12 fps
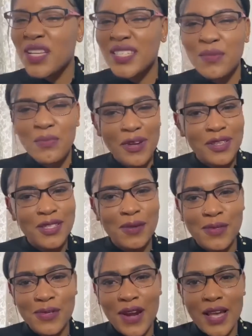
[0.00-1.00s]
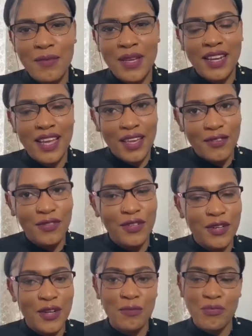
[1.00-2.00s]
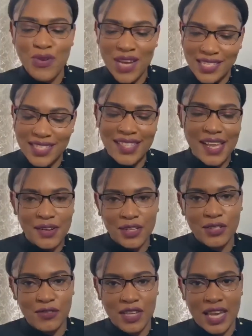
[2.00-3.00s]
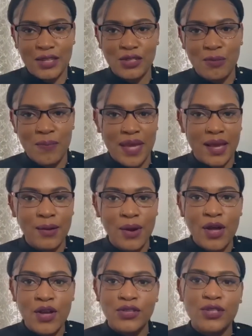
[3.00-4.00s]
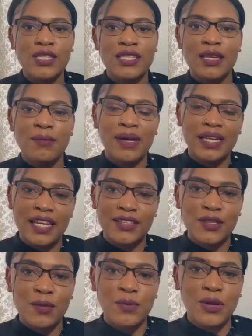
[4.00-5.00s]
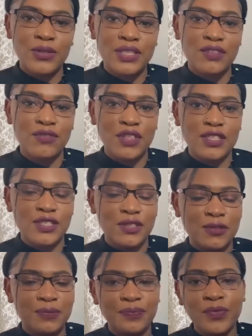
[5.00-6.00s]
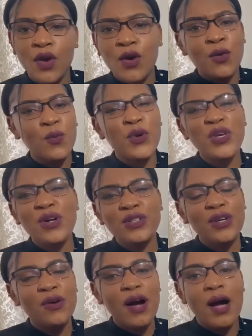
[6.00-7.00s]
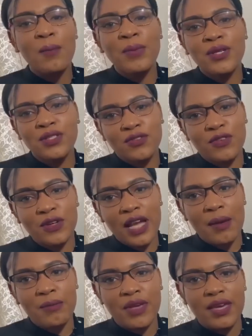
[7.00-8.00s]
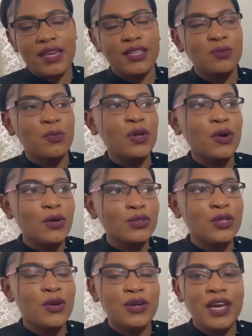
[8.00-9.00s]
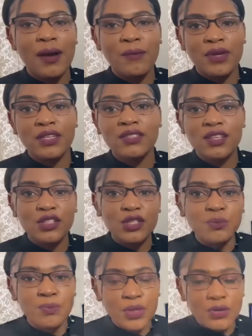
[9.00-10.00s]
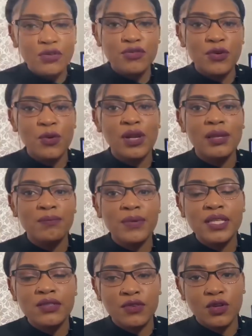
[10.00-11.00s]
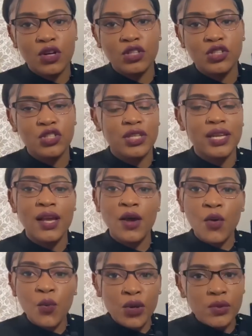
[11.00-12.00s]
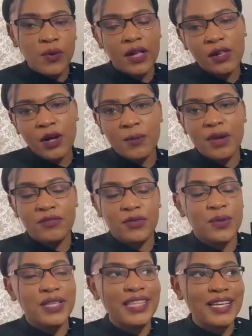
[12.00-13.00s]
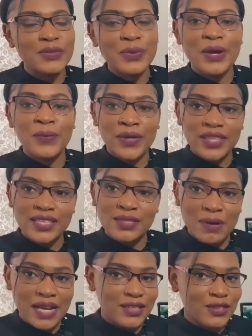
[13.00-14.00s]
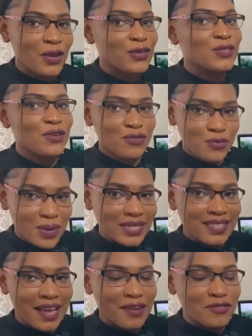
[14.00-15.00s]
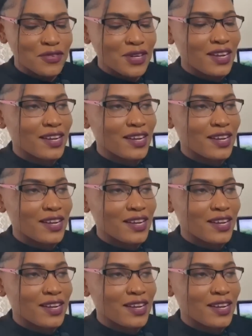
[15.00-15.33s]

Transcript: the point of subscribing if you're not pressing that notification bell to see my next uploaded video? We all know how beautiful Gambia is. We all know Gambia is such a beautiful and peaceful country. We welcome everyone. That's why we're the smiling coast of West Africa.